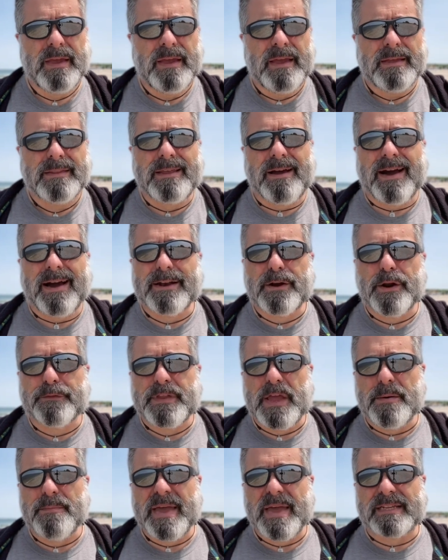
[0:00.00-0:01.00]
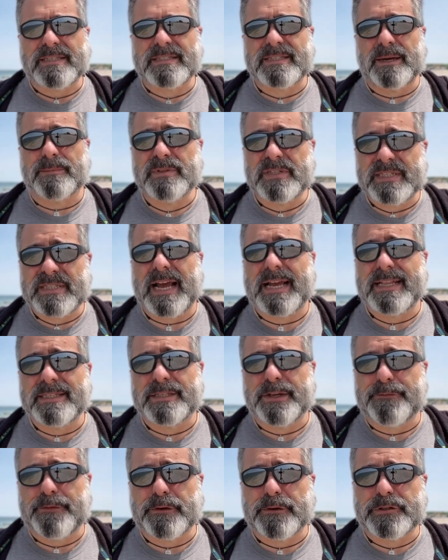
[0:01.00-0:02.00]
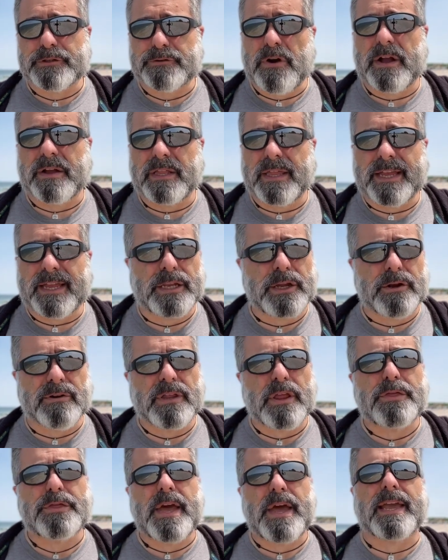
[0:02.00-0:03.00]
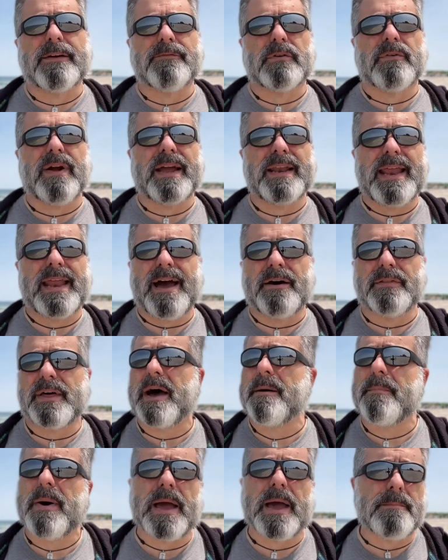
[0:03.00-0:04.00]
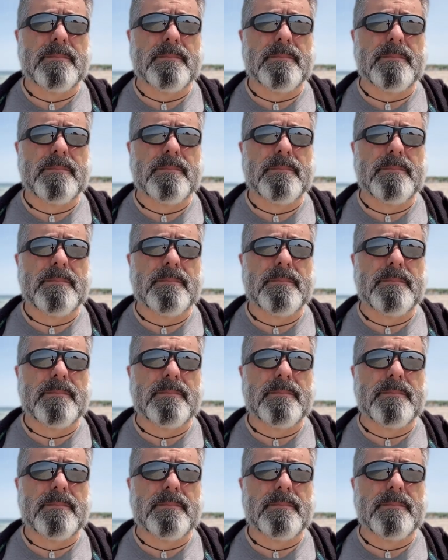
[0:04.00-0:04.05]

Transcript: Now, I don't know if that makes some sense. If you're struggling and you're in the thick of it right now, that might,